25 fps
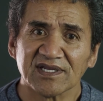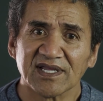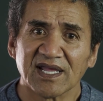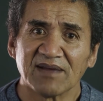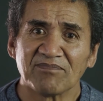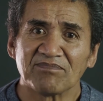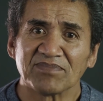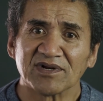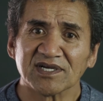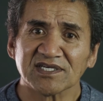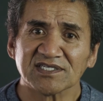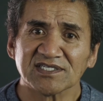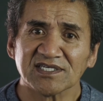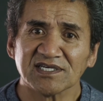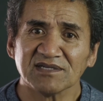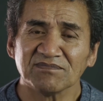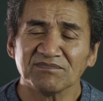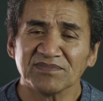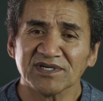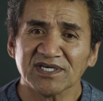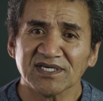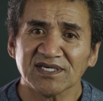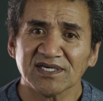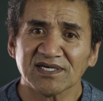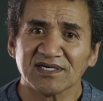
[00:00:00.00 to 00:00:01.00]
that blessing
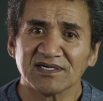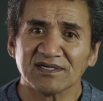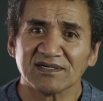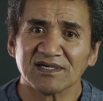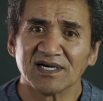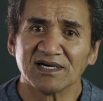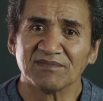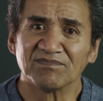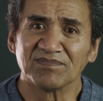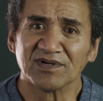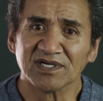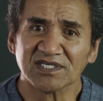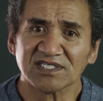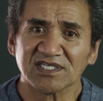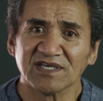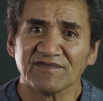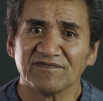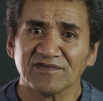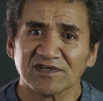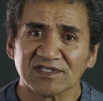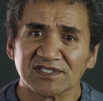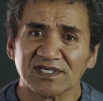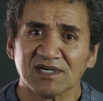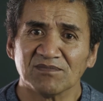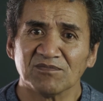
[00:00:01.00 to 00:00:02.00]
be a blessing
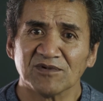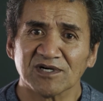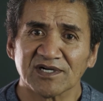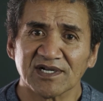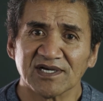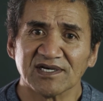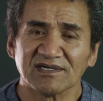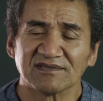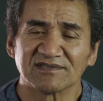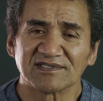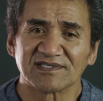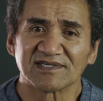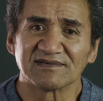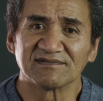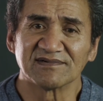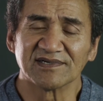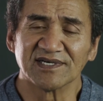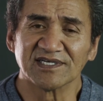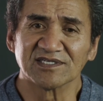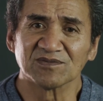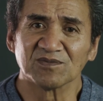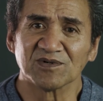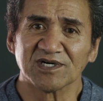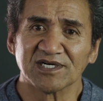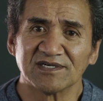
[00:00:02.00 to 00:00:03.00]
for someone else
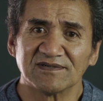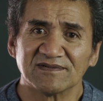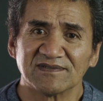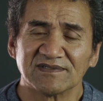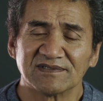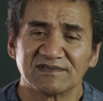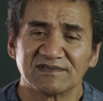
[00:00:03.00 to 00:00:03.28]
as well.